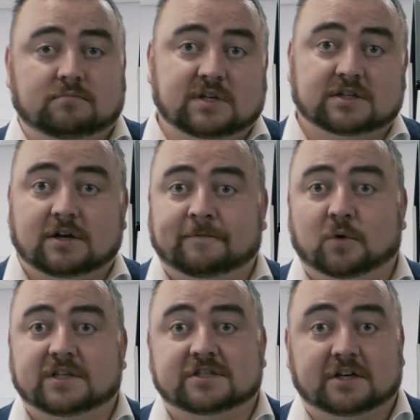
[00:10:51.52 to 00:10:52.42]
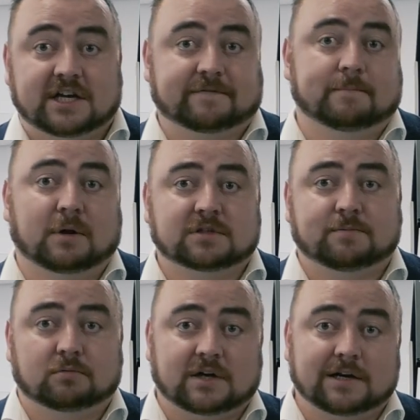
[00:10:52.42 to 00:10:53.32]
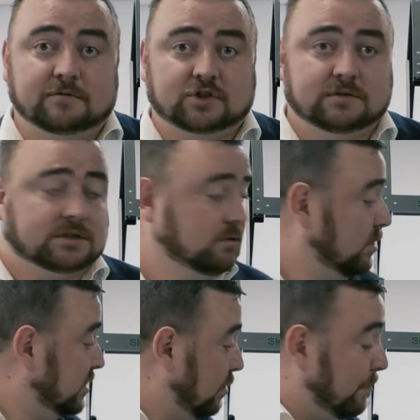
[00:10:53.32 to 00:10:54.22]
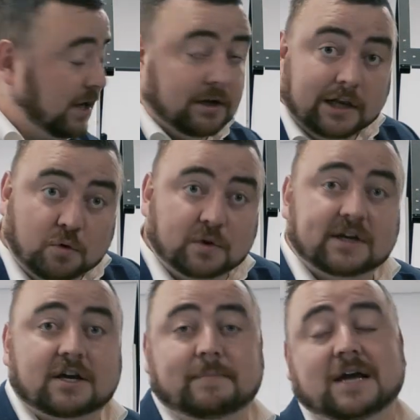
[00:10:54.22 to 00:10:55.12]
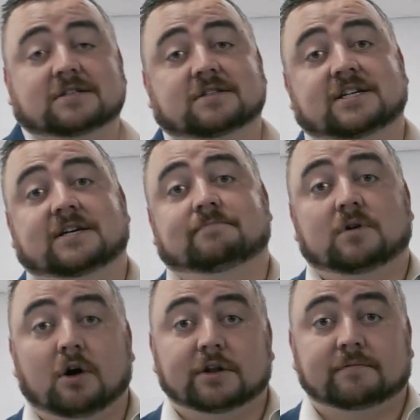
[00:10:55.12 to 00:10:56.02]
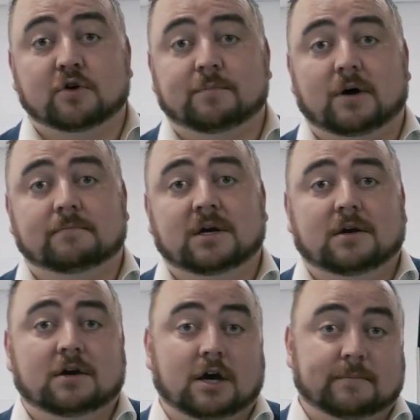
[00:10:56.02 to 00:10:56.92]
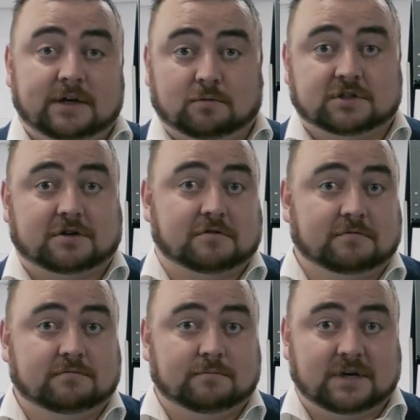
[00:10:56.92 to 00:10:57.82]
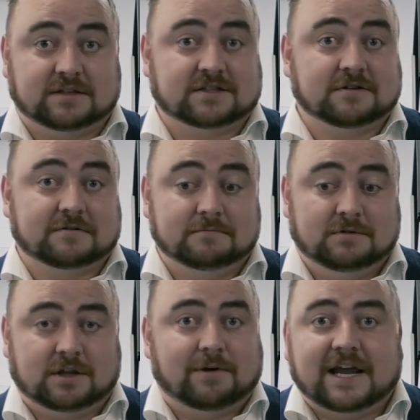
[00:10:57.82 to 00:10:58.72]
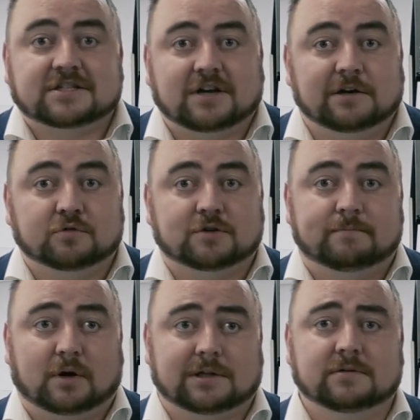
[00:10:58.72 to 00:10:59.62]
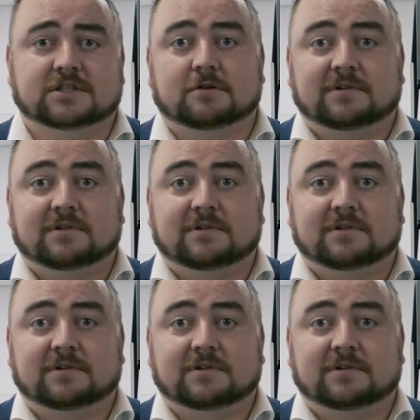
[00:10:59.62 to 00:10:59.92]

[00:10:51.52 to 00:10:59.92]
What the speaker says: this avoids the need for multiple dilutions, so a bigger loading capacity on the robot. It also means that there are less dilution bottles, so